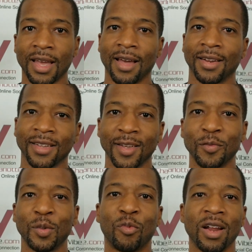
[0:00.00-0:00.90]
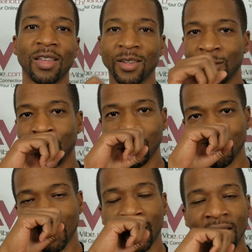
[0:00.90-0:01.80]
guy that gives me breaking
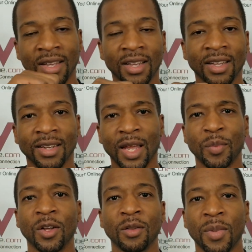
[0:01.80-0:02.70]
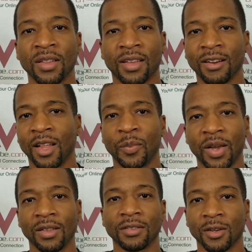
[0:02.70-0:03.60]
news. Let me know about the Carolina
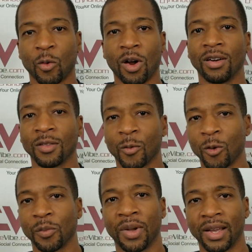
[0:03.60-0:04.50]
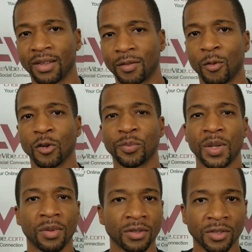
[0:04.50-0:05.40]
Panthers acquiring another quarterback. And of course,
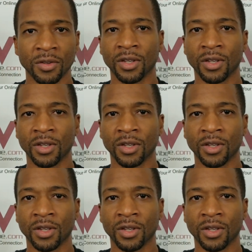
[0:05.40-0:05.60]
people are still